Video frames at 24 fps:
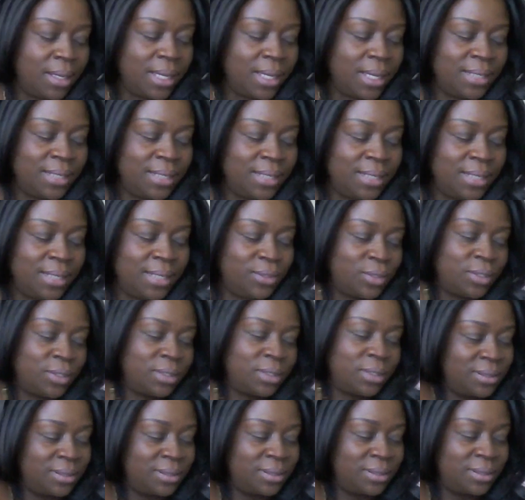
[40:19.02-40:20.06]
I
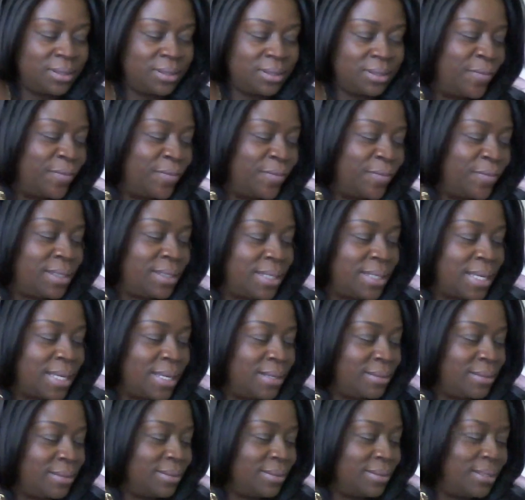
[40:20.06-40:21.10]
told all of us
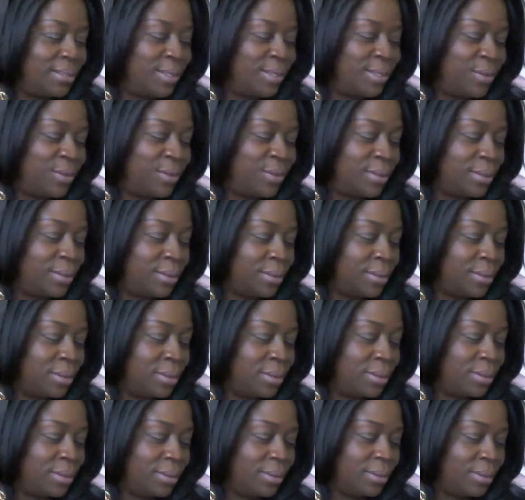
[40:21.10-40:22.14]
that, you know,
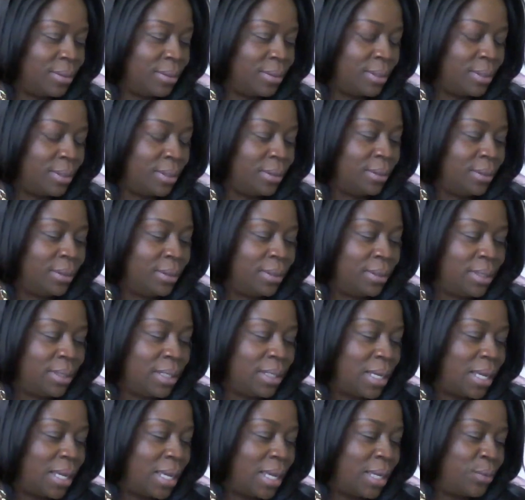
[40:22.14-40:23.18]

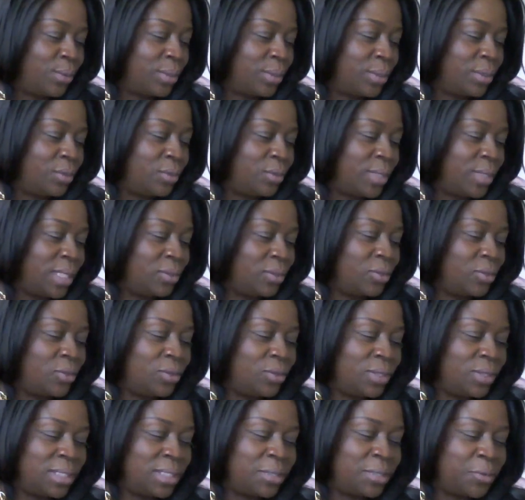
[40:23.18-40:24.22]
I was going
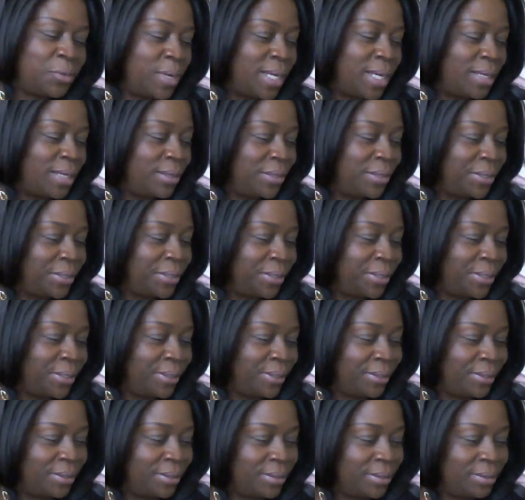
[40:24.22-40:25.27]
to
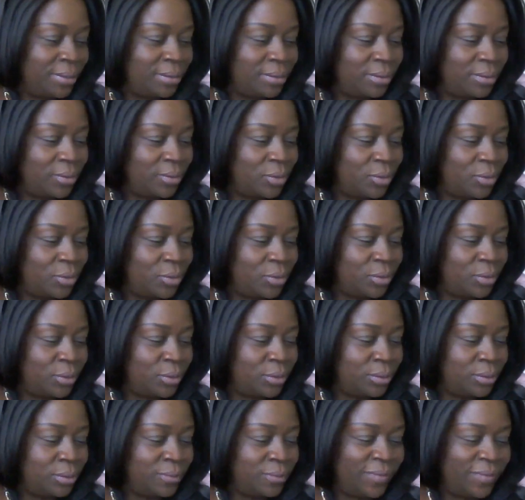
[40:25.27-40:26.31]
surrender
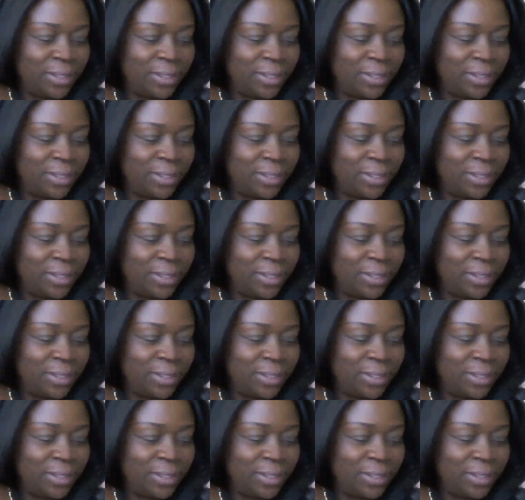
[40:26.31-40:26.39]
to